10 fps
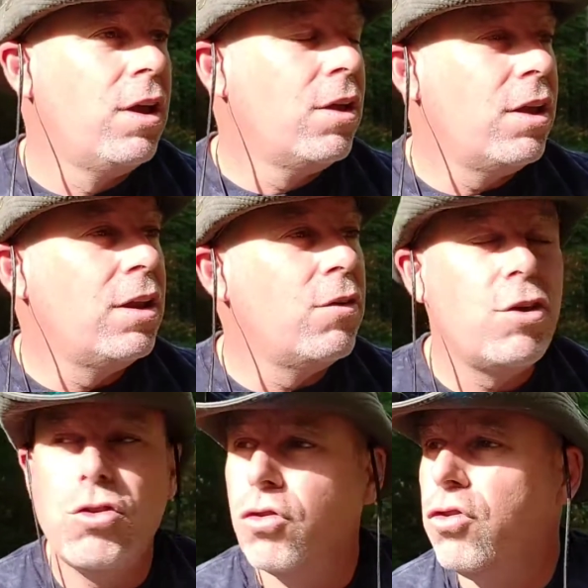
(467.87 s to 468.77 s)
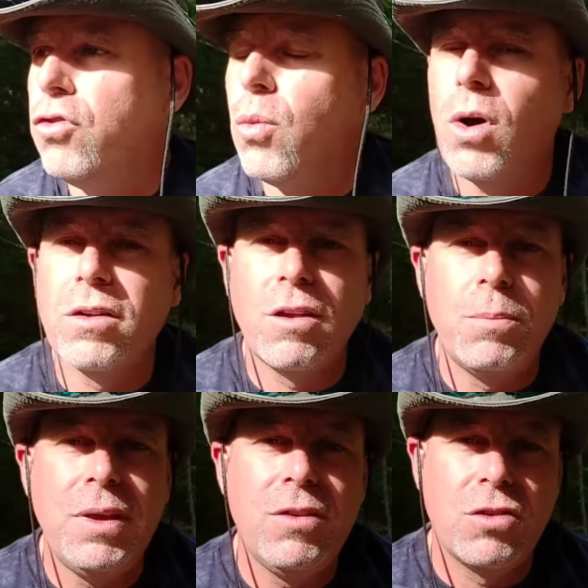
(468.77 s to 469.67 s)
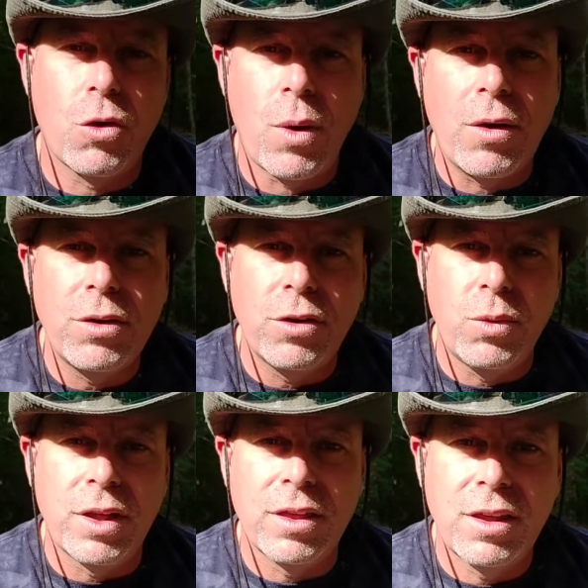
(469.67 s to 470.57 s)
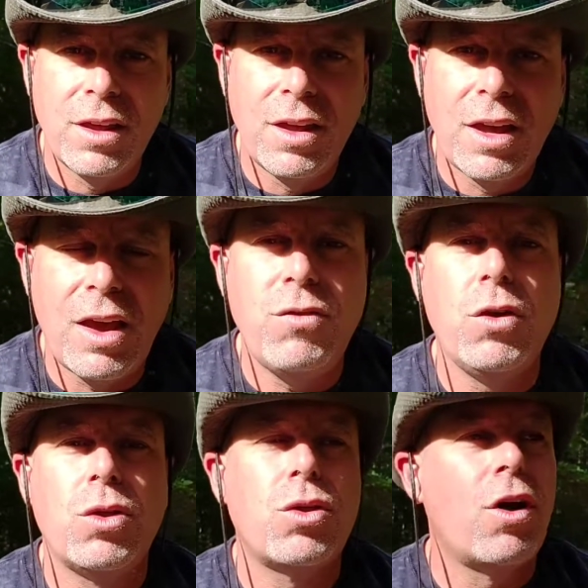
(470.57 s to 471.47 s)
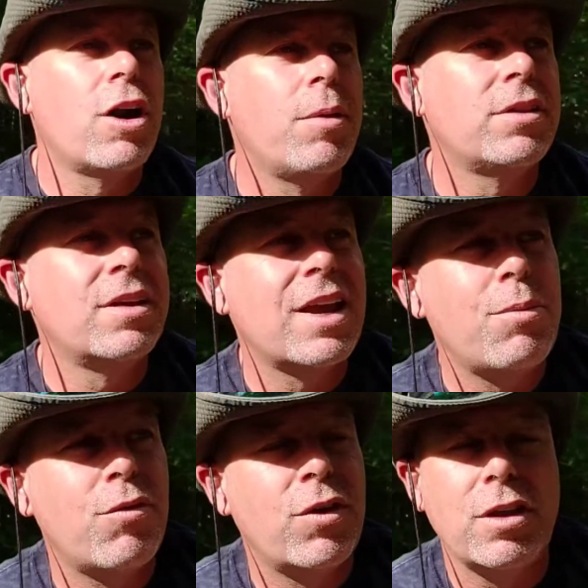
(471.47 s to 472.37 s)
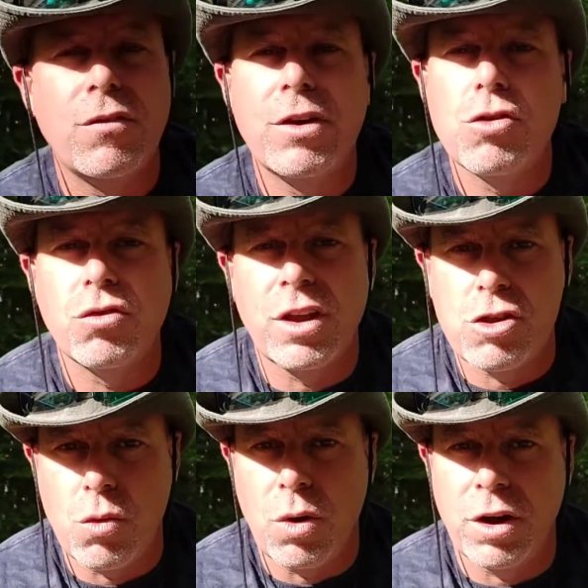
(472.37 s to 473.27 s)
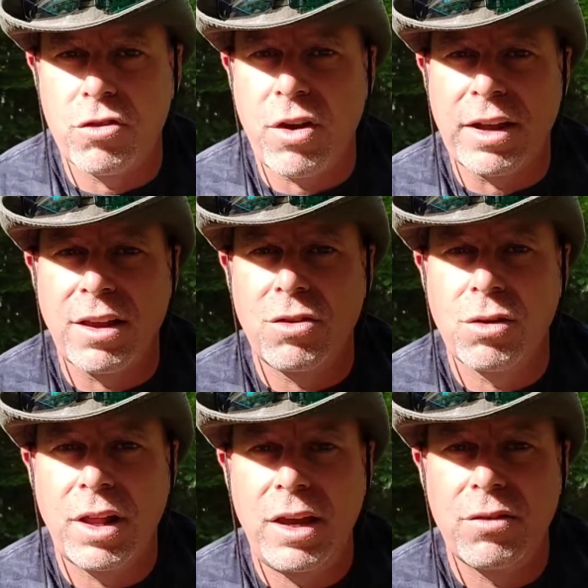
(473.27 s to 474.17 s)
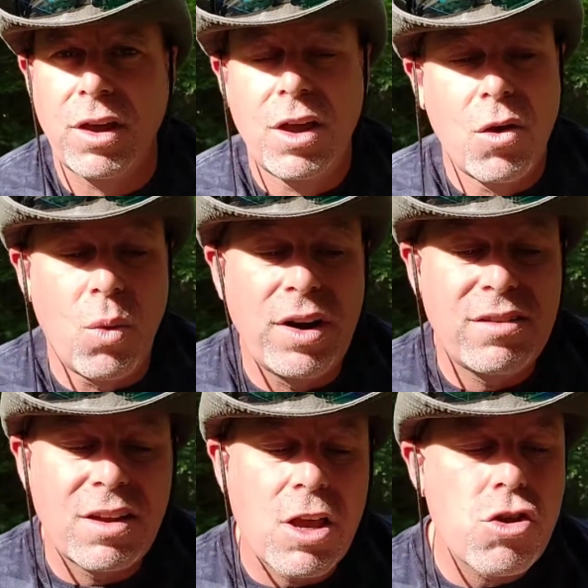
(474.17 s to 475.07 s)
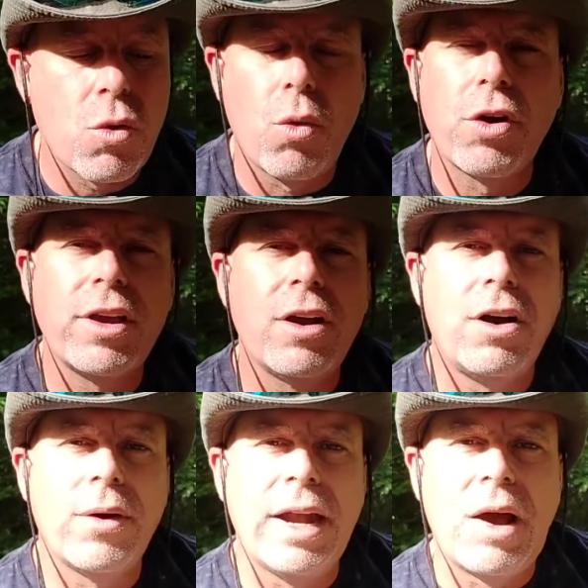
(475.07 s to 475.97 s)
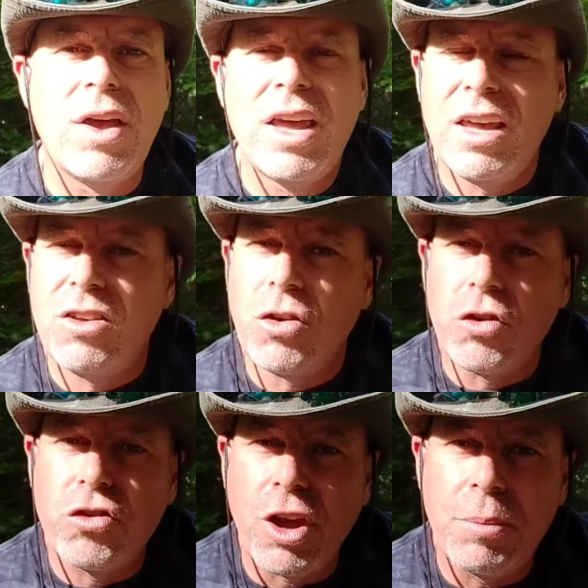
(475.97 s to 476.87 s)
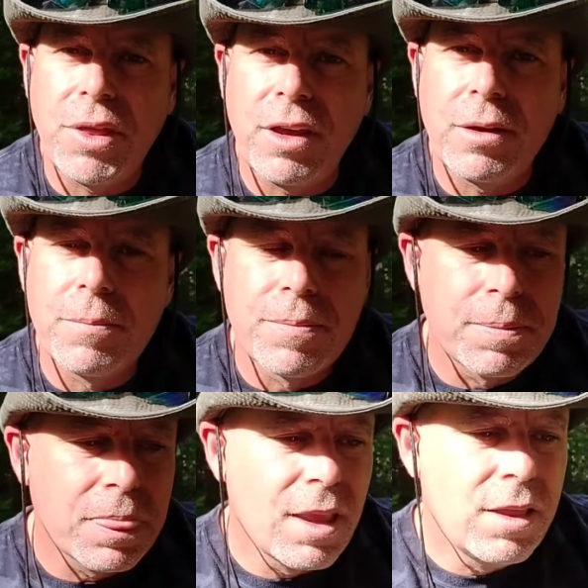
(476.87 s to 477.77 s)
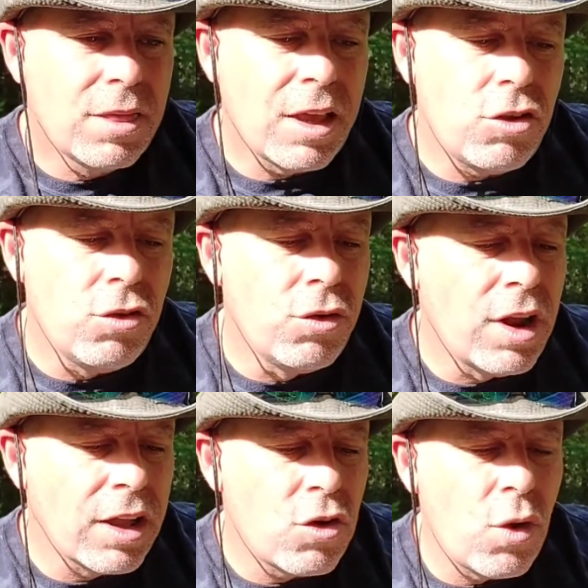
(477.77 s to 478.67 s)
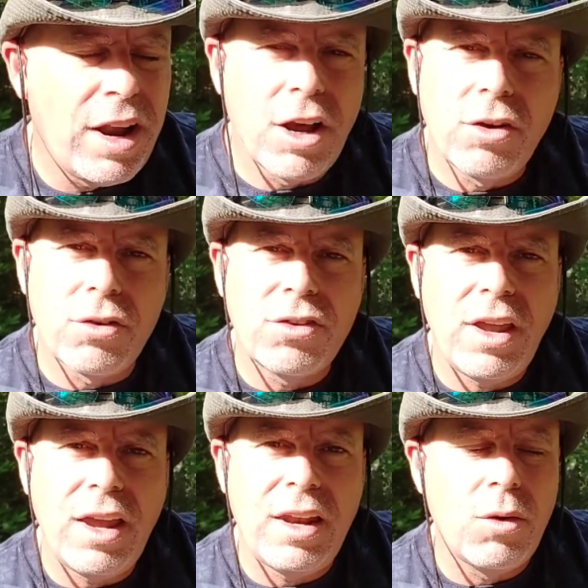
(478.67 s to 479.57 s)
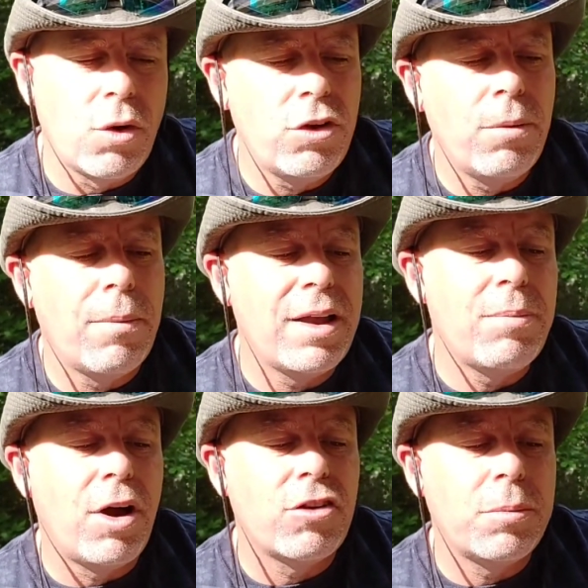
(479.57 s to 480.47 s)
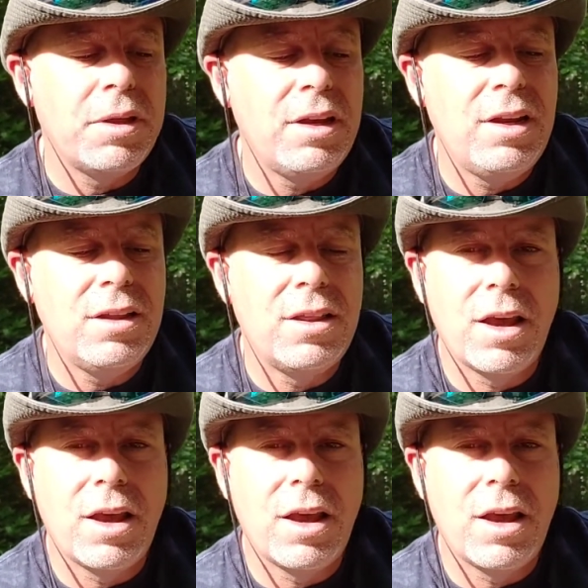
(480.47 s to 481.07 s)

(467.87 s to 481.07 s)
individuals do you want to be surrounded with? Have you thought about the type of individuals that you want to attract in your life? What is it that you're working on right now? Is there something that you're not quite understanding where you might possibly need the